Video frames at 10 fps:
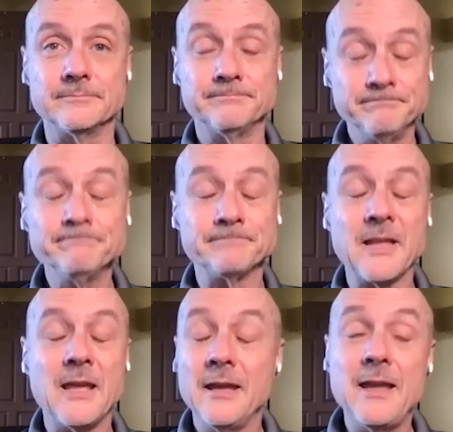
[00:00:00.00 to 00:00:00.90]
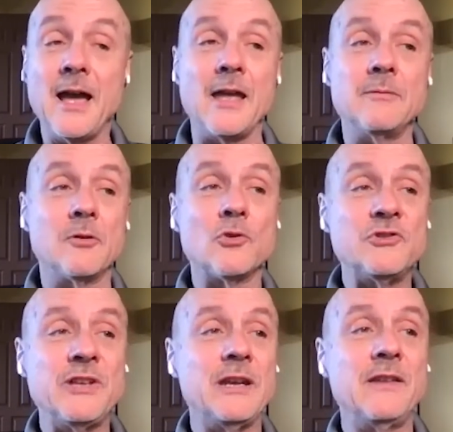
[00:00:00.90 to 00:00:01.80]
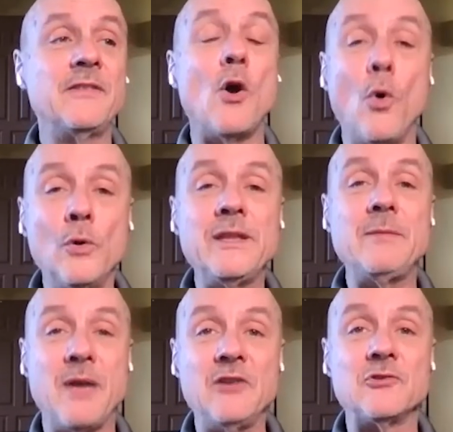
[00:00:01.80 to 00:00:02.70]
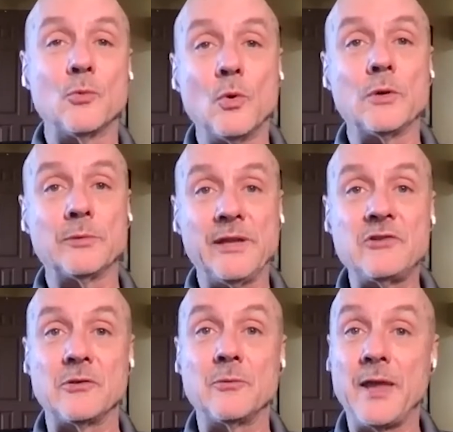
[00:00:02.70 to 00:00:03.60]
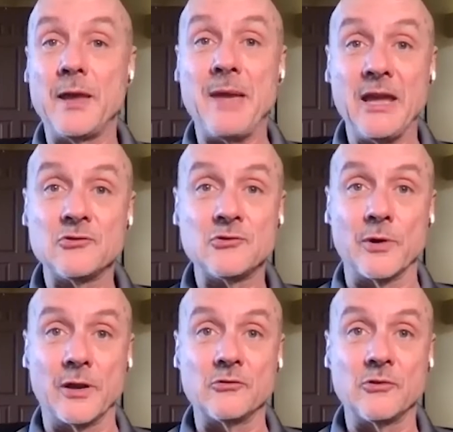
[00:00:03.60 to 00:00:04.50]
Mhm. Yeah, and Christianity is the only major world religion with a man shortage.